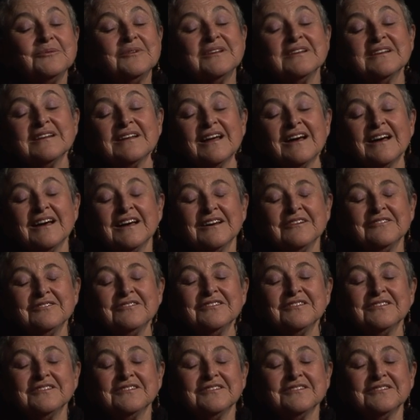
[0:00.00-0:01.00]
with
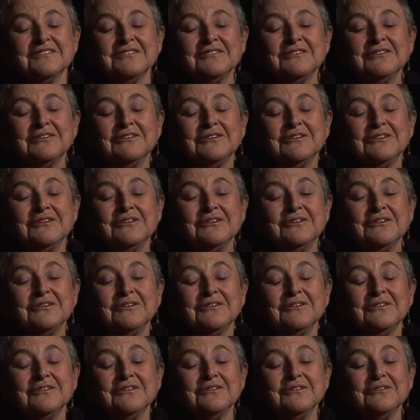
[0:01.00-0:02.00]
lives,
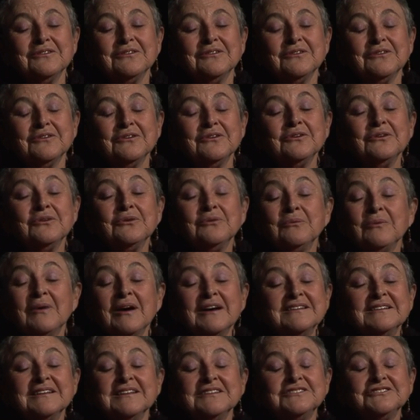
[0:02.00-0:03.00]
who
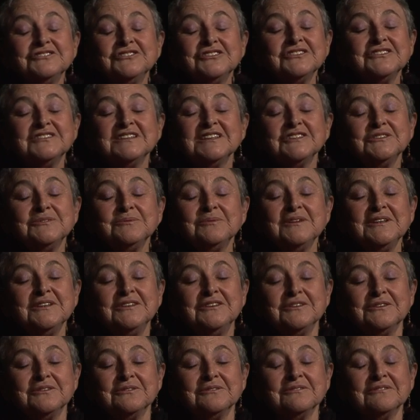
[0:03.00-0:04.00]
want us just as
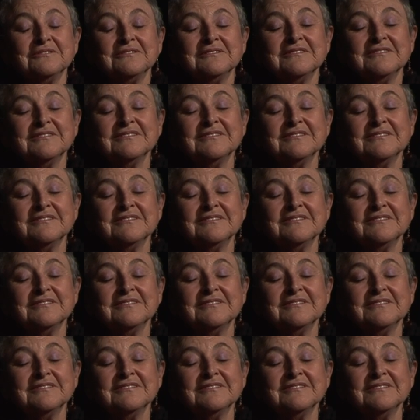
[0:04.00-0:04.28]
we do,